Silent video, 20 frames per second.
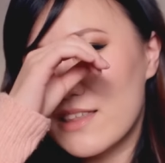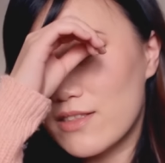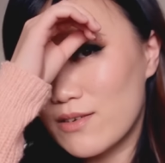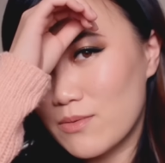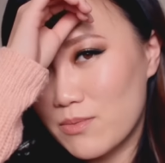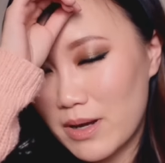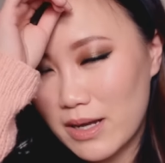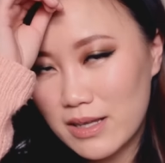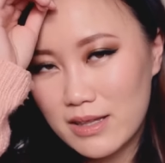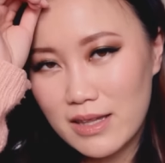
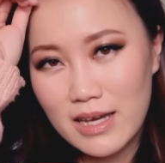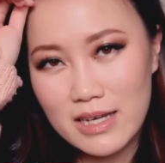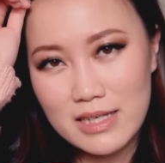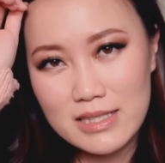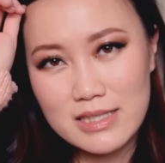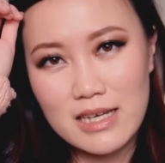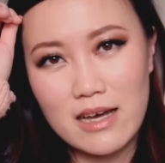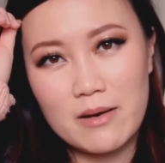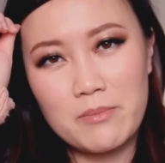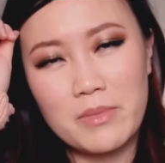The ring
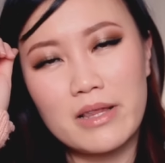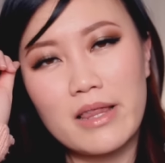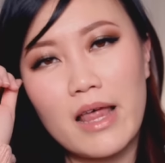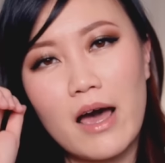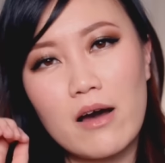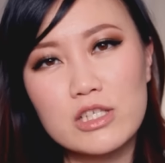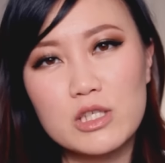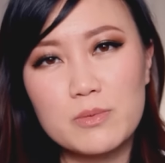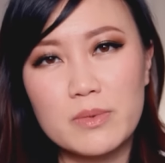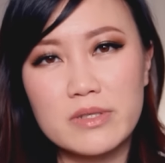light um,
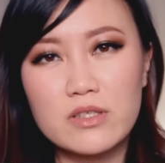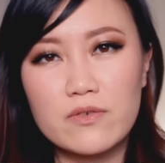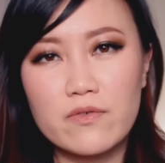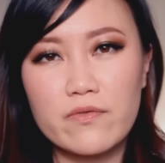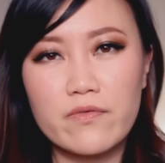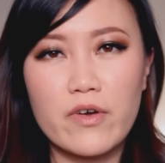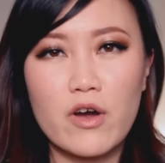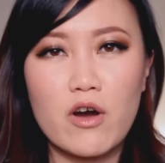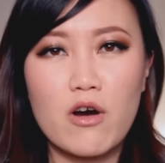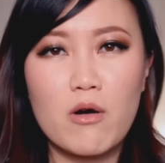allows me to
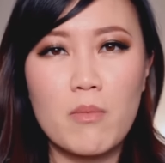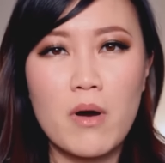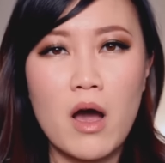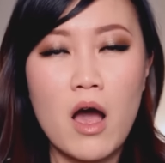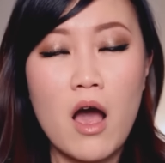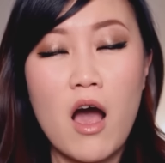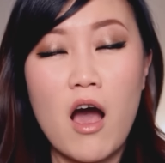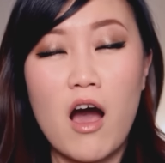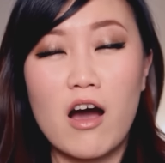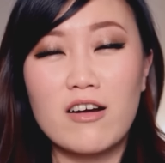film
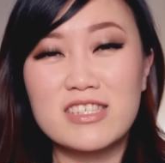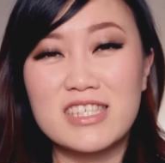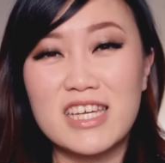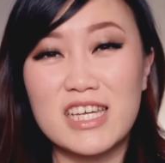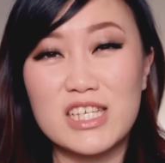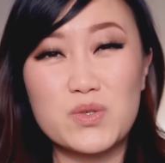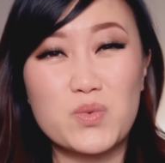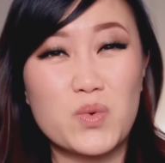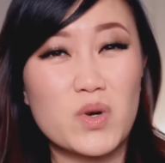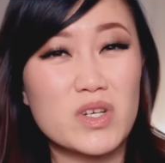on
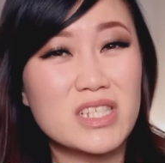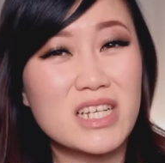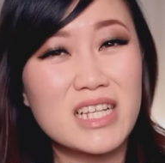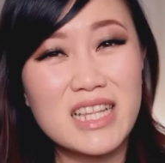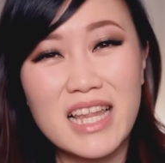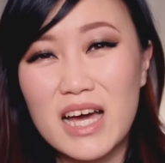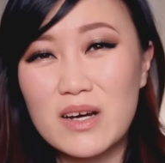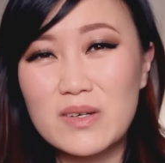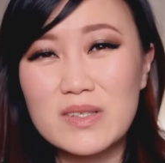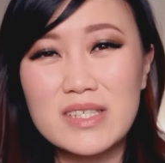days where it's
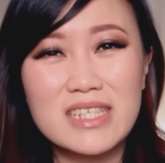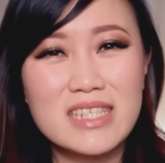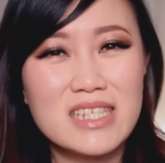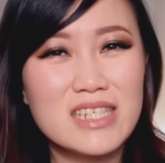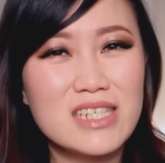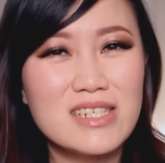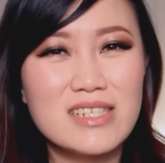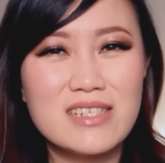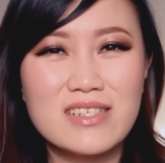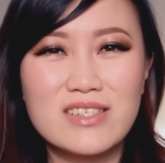
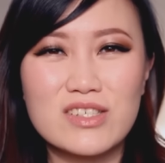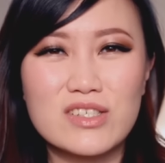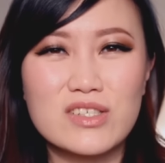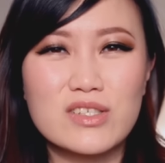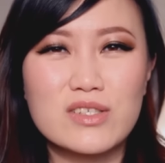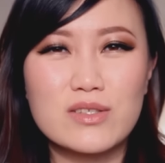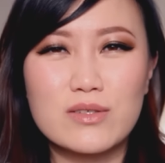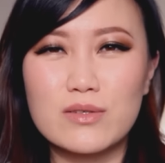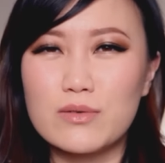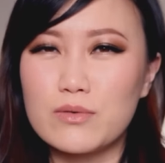cloudy,
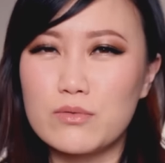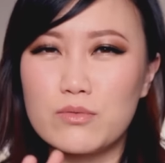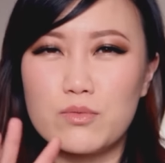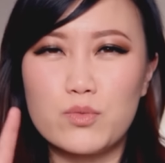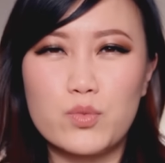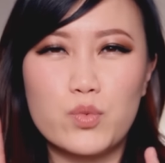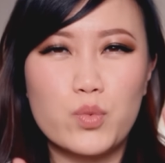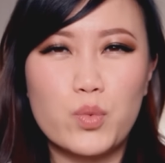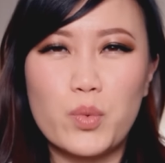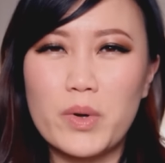just
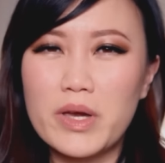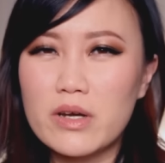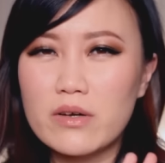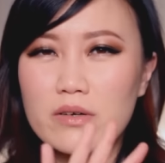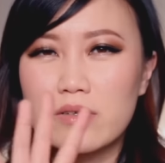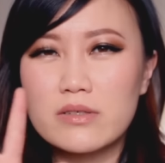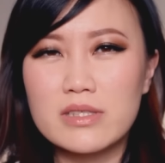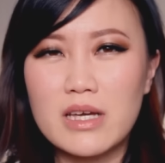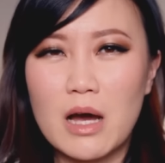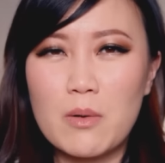
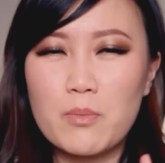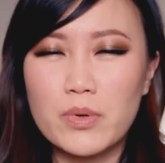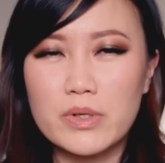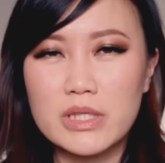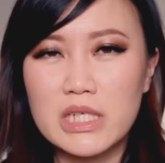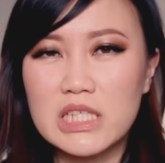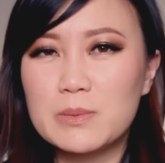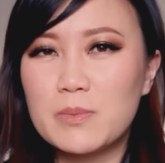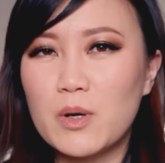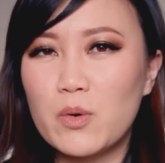weird,
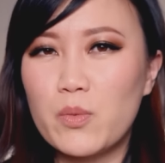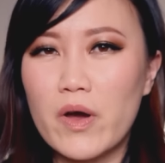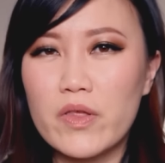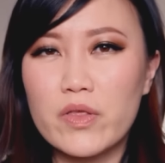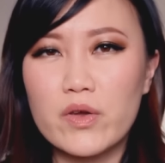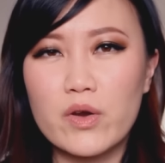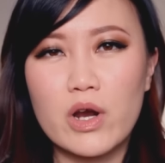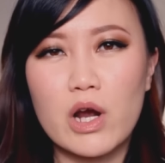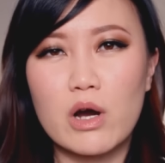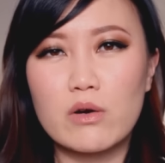unpredictable
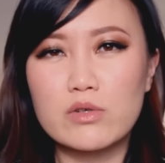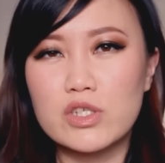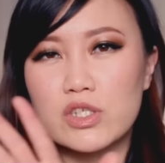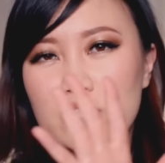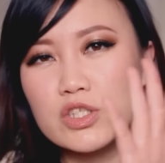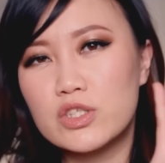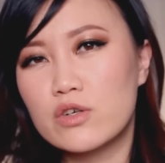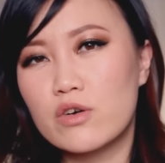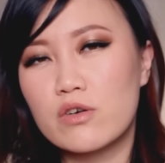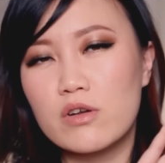weather. I'll
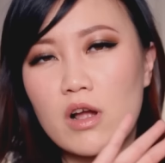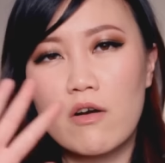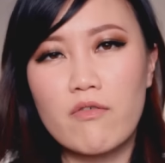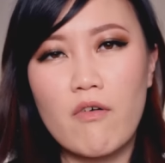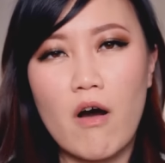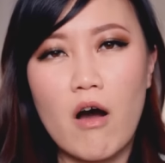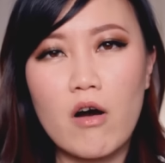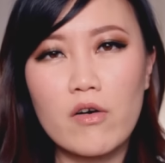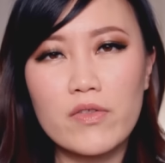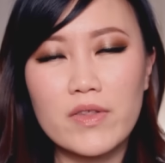just turn off
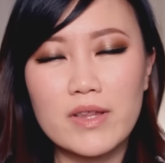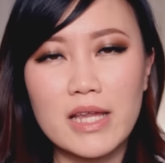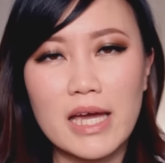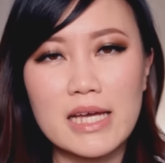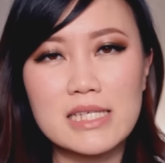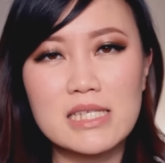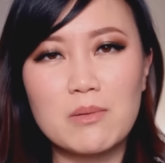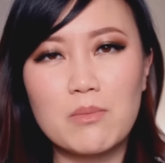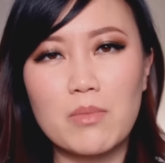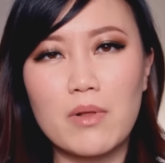all the
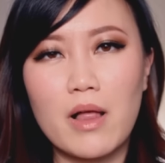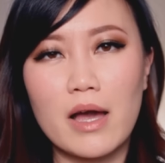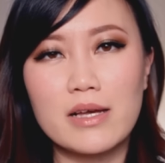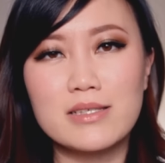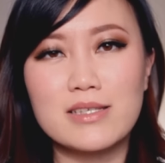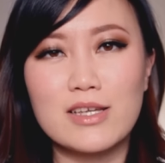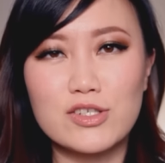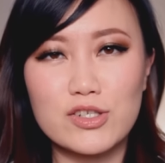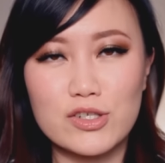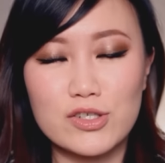lights and
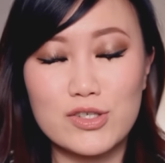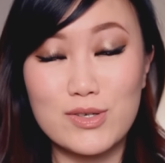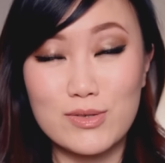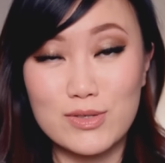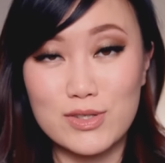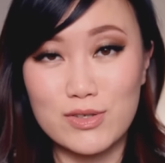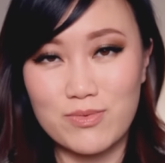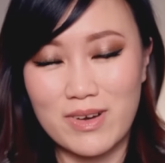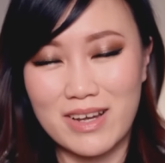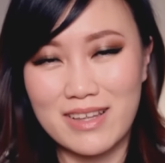blinds and just
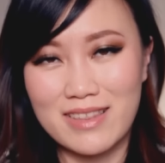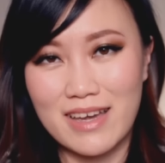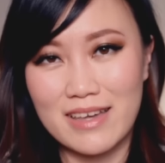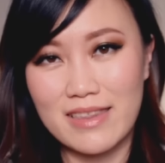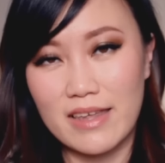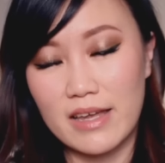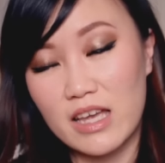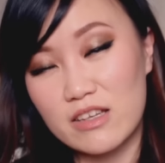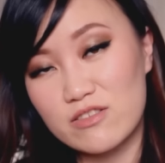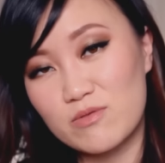use the ring
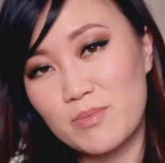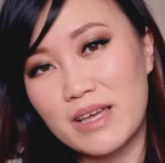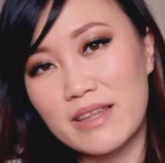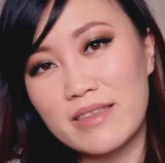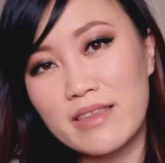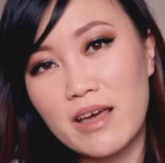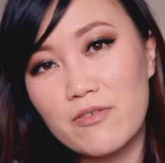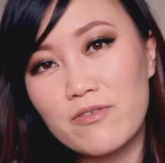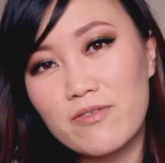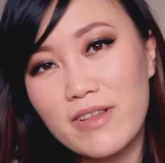light that gives me
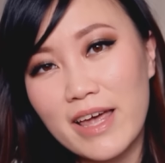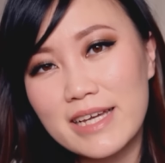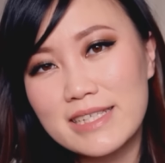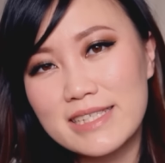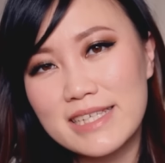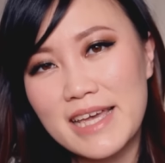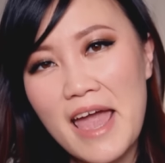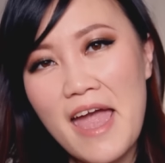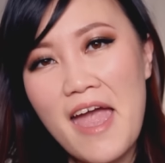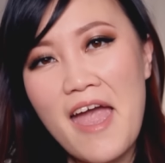enough
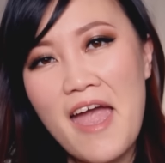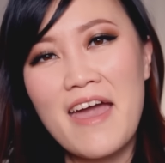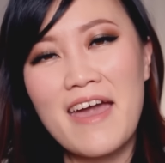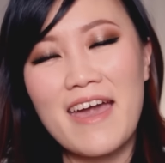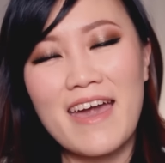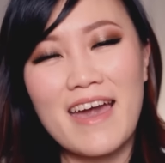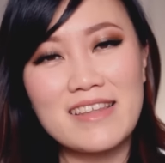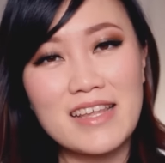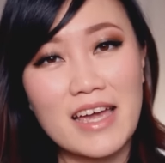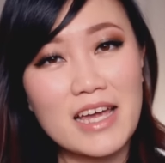light
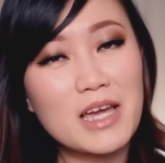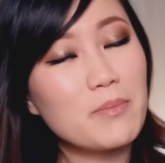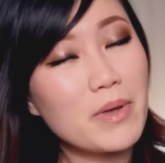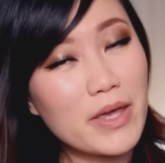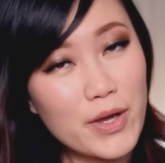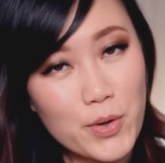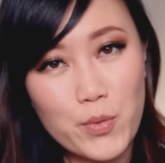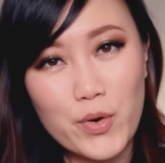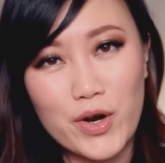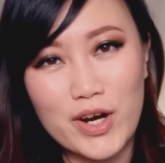and I can
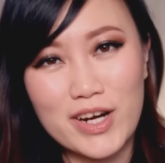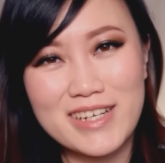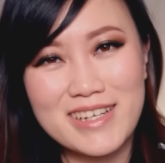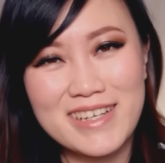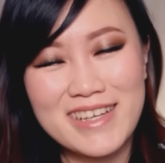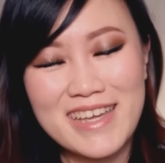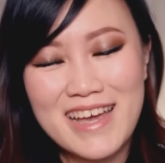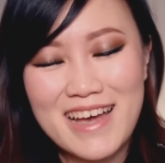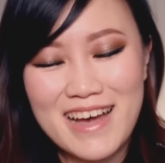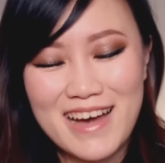make it work
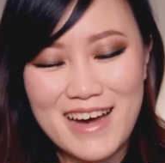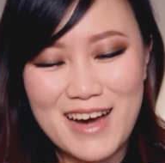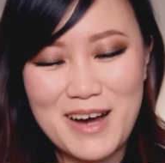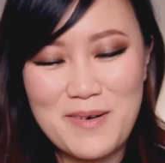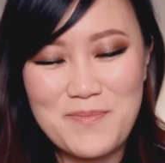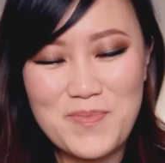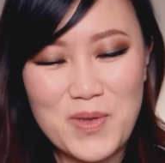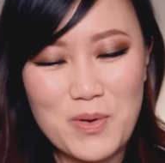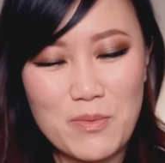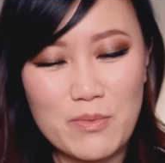
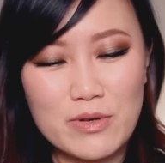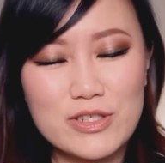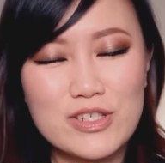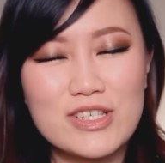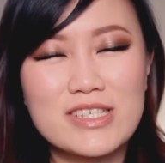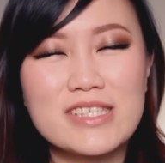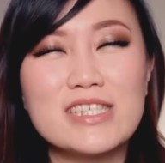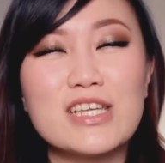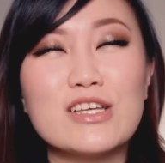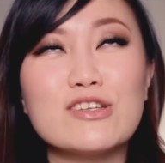um,
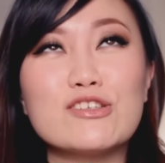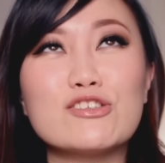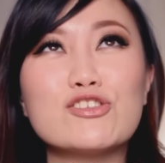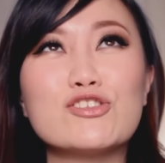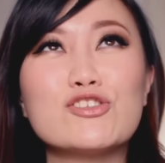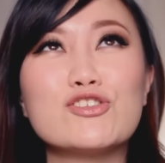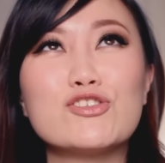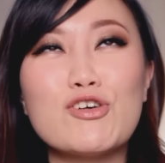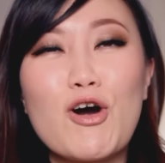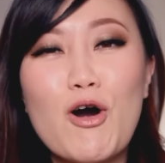which is
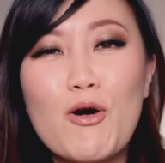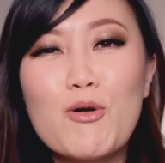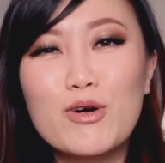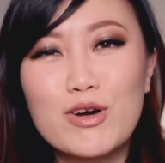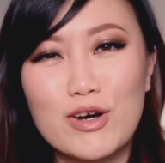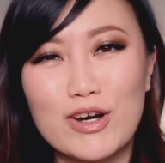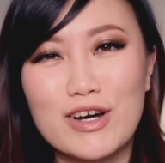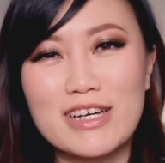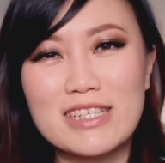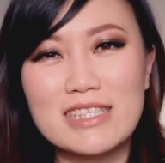so
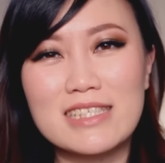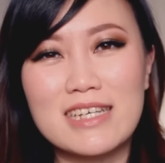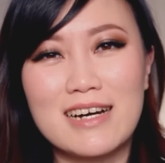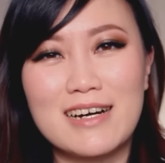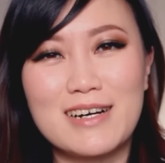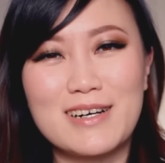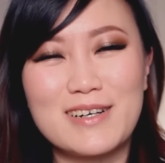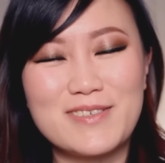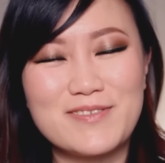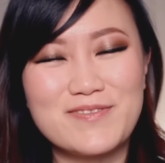good.
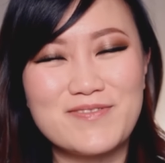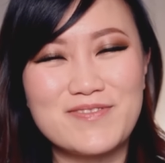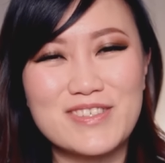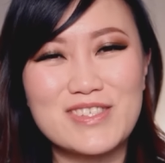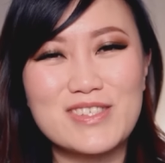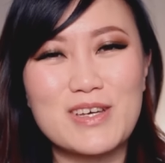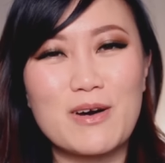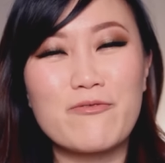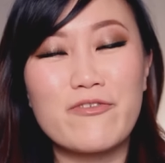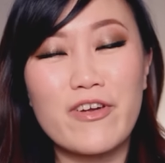Um,
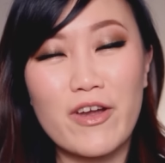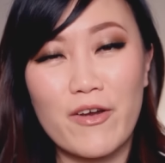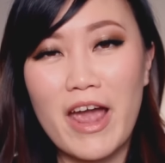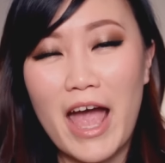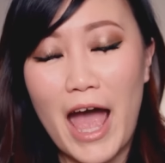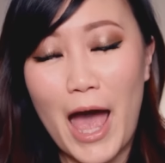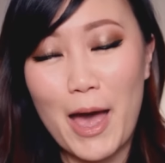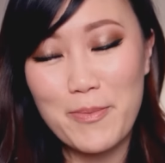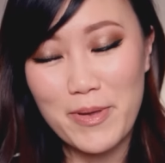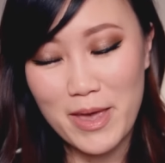so I'm very
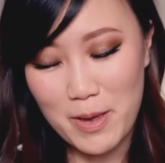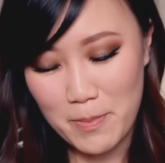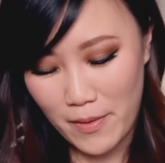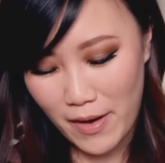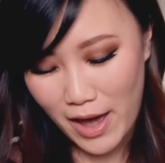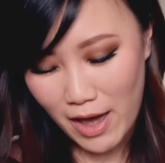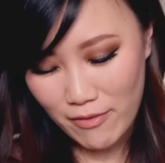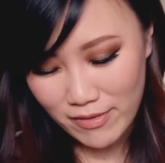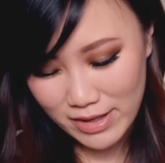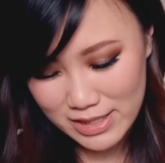happy
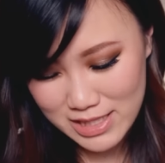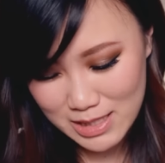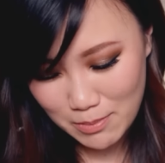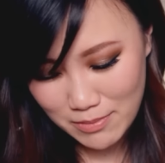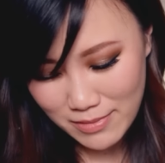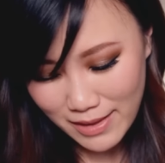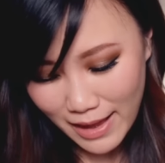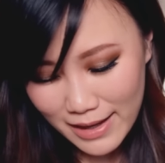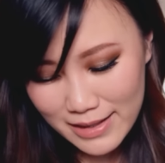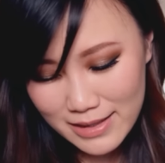about having
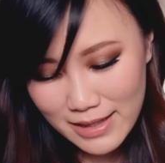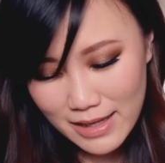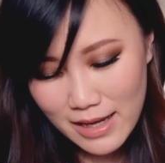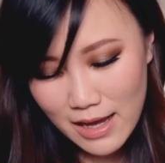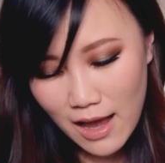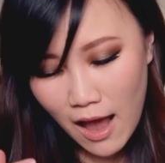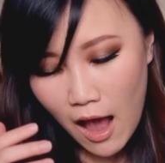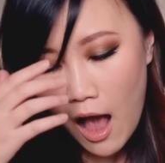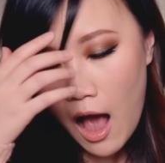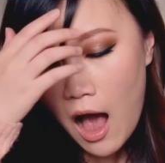some
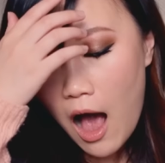lighting.